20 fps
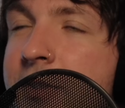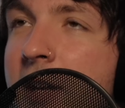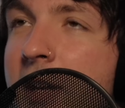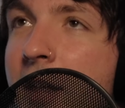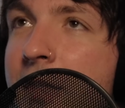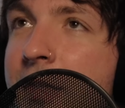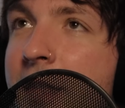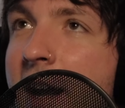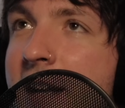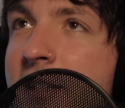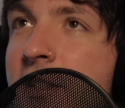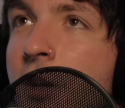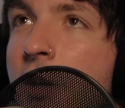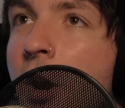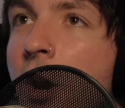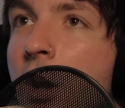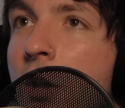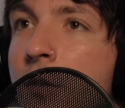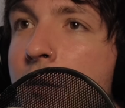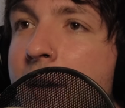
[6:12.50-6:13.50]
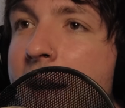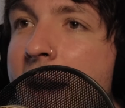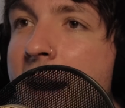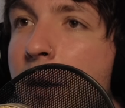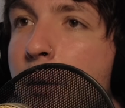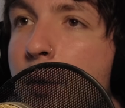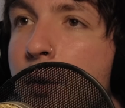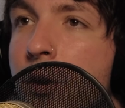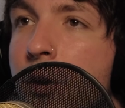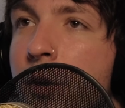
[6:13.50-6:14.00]
yeah, that's all of
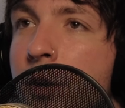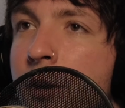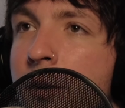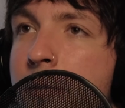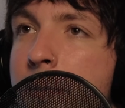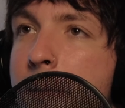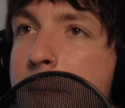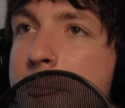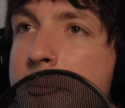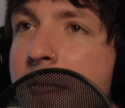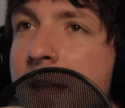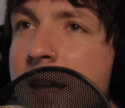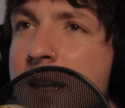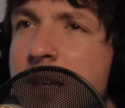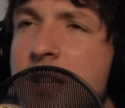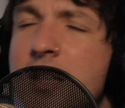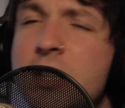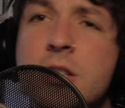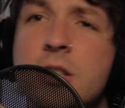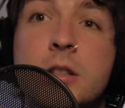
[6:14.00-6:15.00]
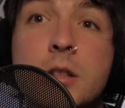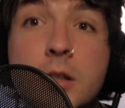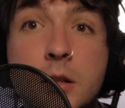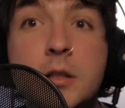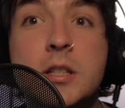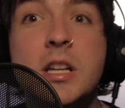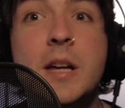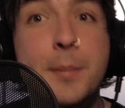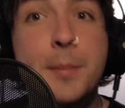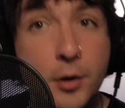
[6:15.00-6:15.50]
our like
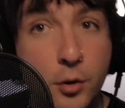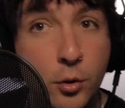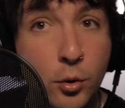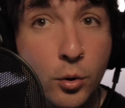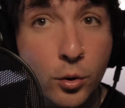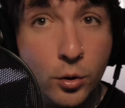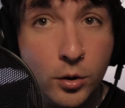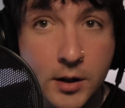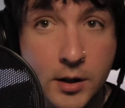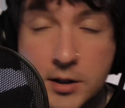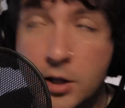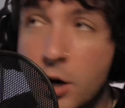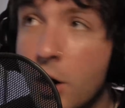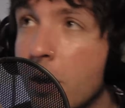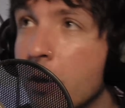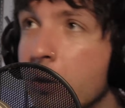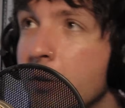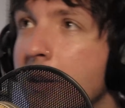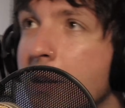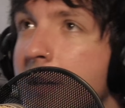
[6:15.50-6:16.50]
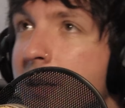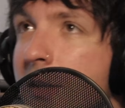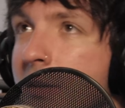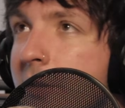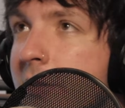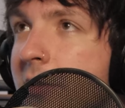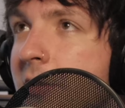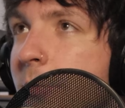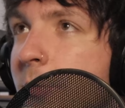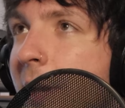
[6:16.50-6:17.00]
typical guitar
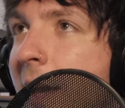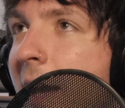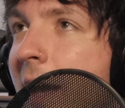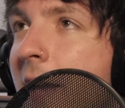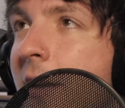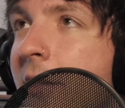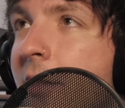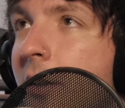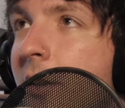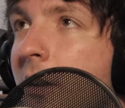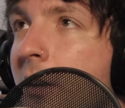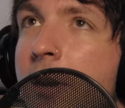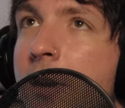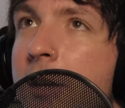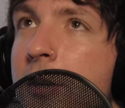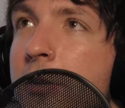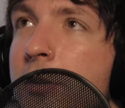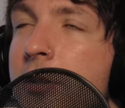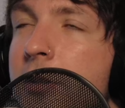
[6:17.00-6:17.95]
layers. So we add the regular